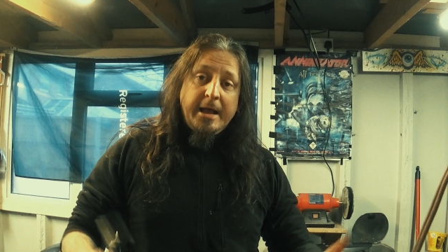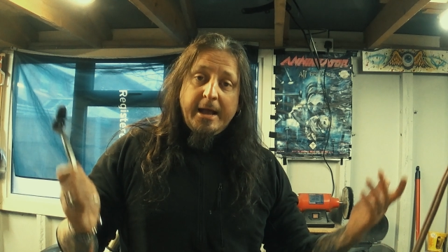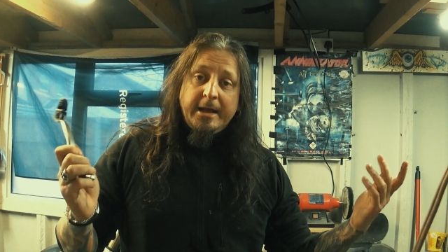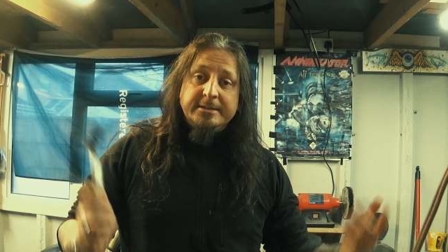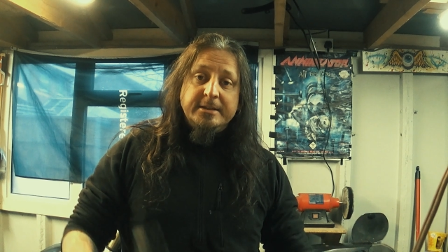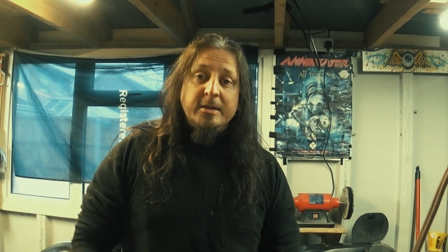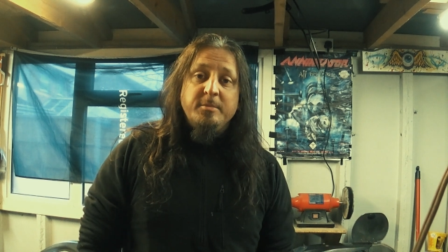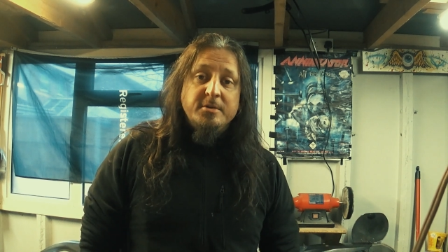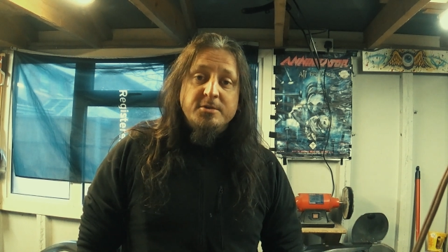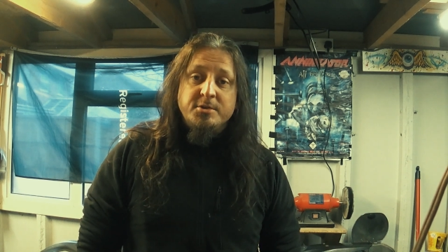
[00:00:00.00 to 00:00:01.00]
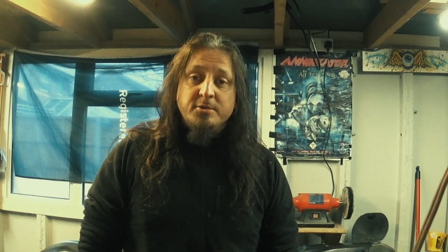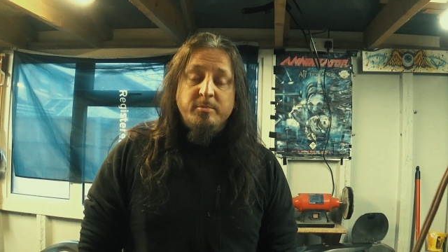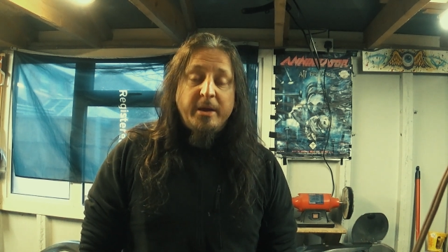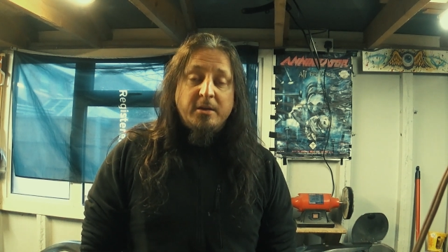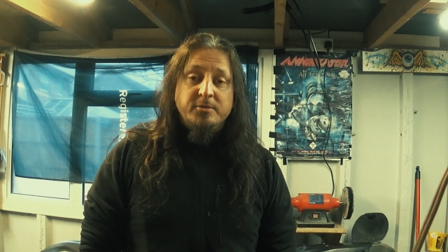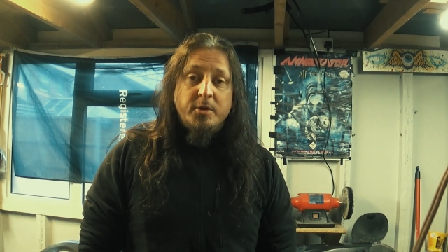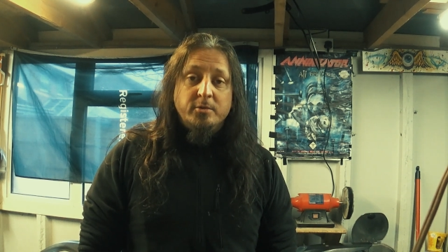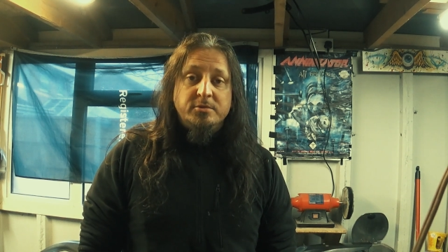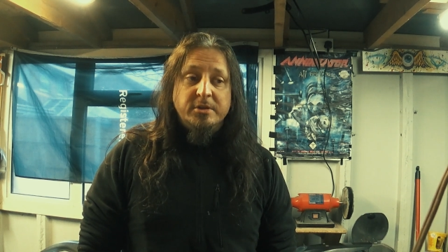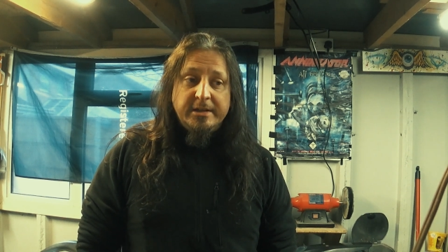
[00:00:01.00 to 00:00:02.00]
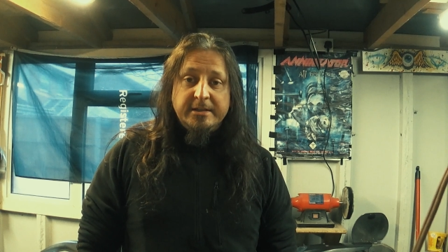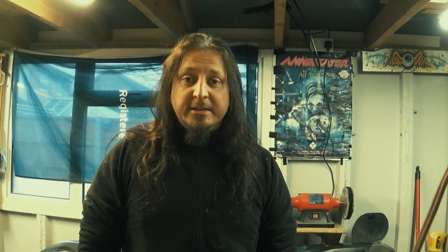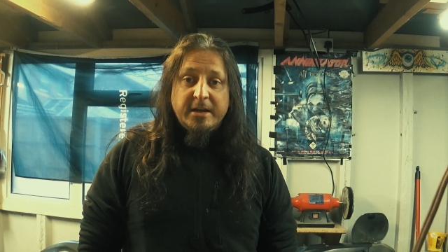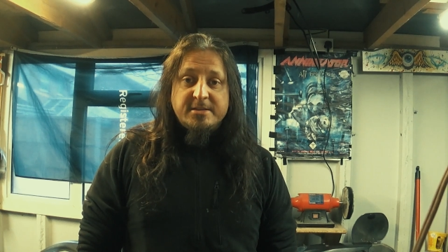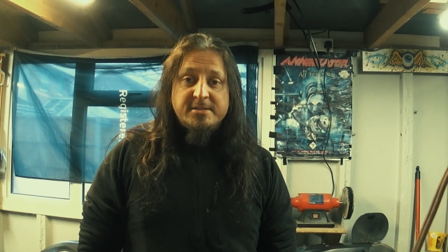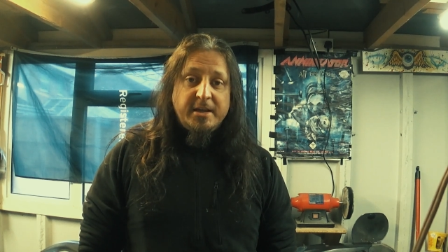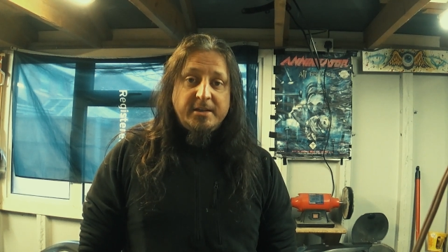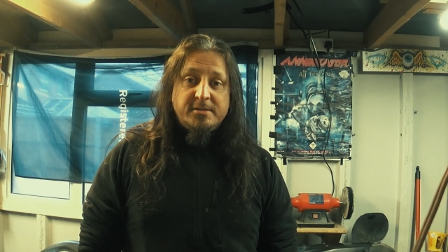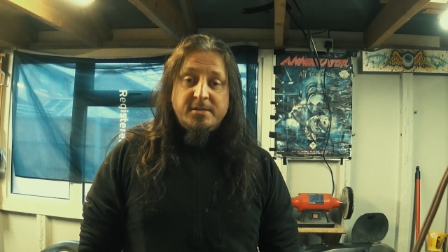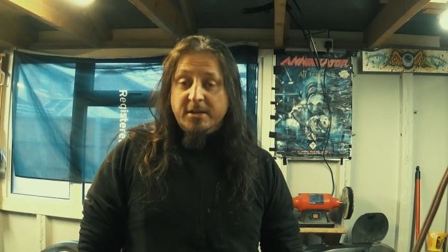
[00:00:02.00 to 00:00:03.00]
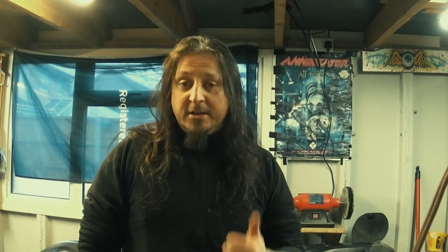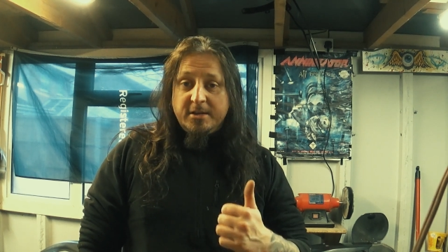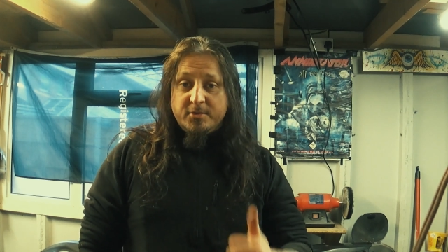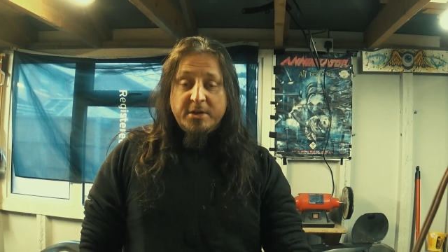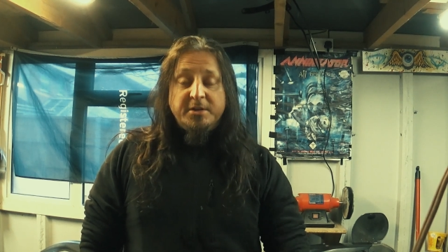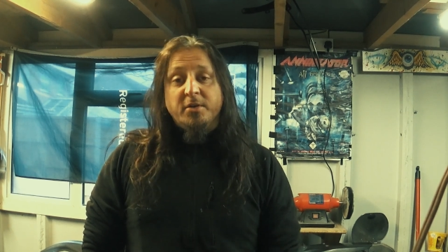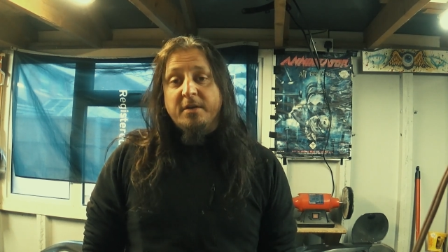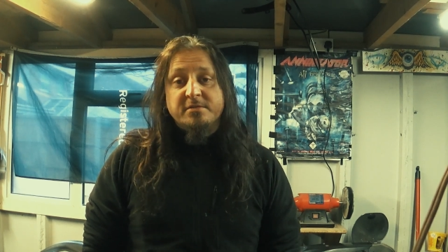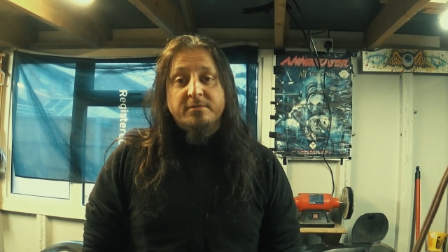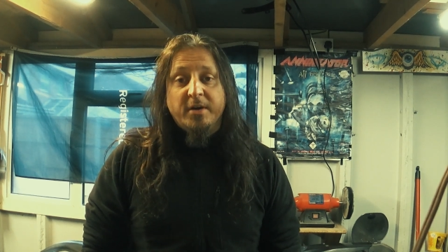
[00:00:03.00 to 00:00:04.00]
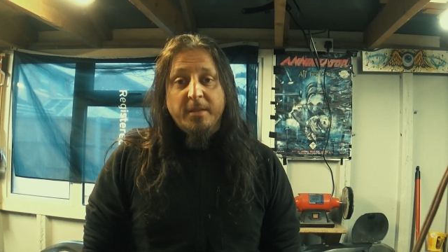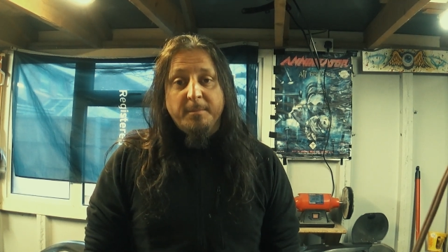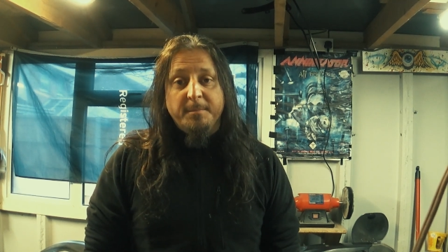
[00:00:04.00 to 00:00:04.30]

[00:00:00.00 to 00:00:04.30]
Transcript: and be insured, back on the road, taxed and ready to have some fun.